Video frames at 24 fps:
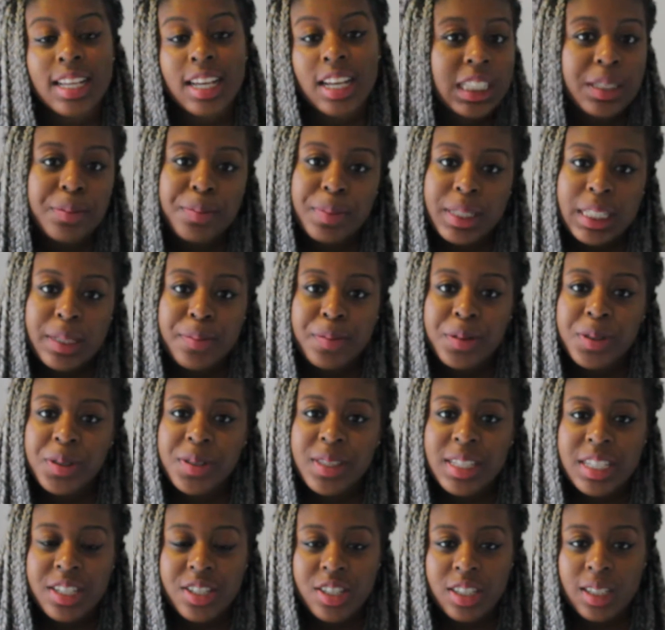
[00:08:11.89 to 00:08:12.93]
Some people,
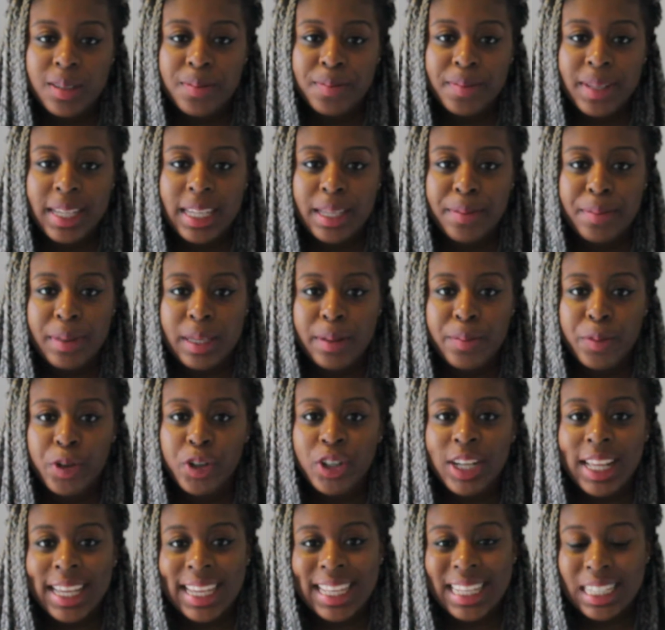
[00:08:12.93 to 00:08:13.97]
this jump may be
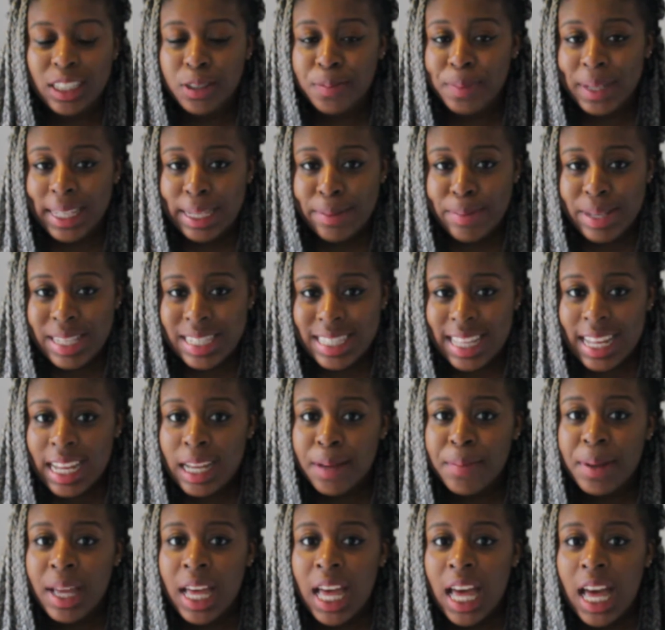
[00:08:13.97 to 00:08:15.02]
more like a little baby
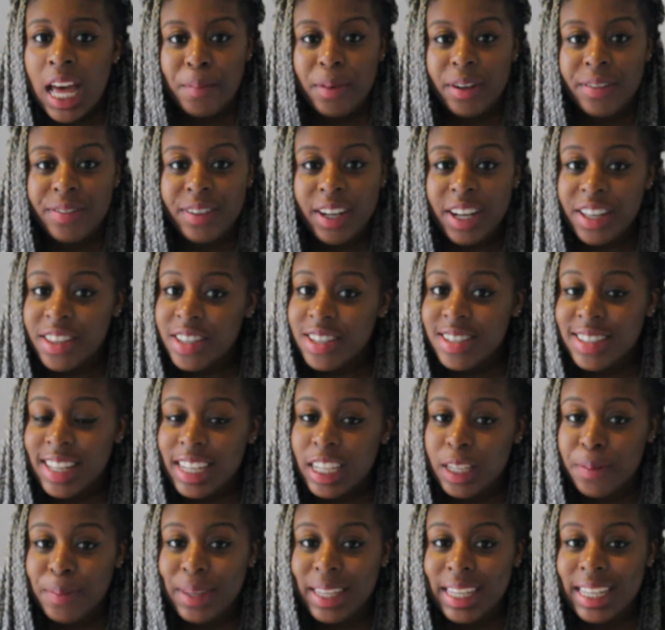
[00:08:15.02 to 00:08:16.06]
step, but for others
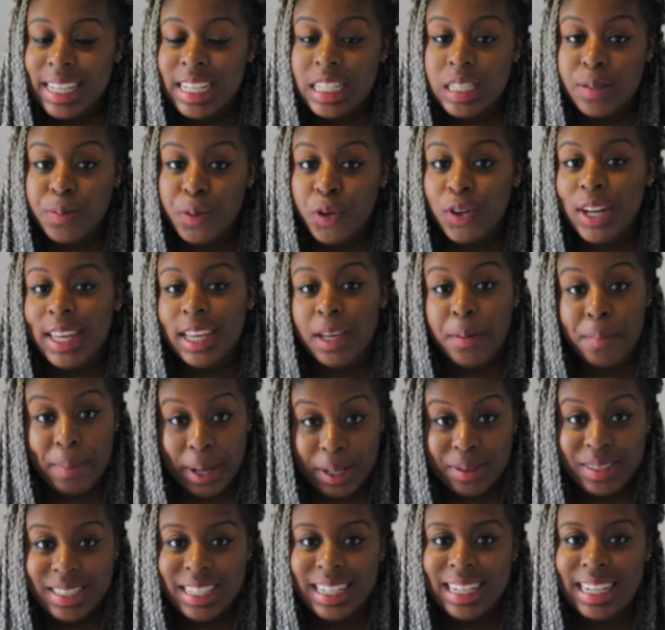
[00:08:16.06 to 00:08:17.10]
like me, it's more like a
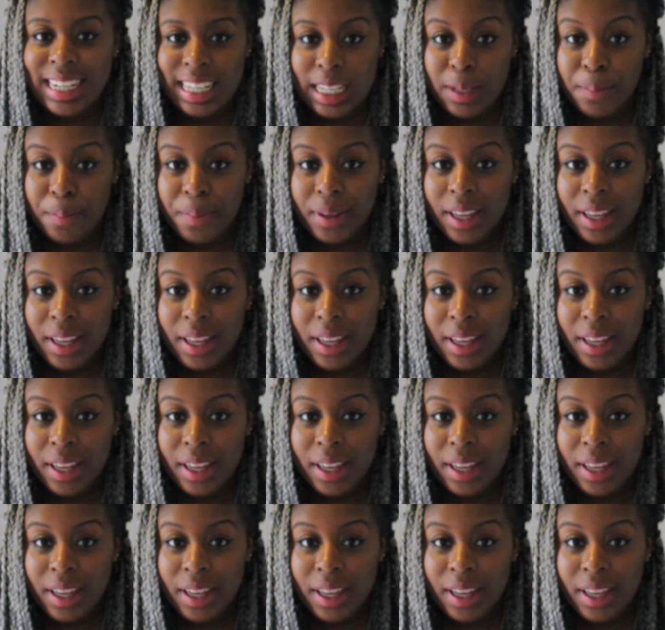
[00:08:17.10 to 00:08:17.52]
mountain leap.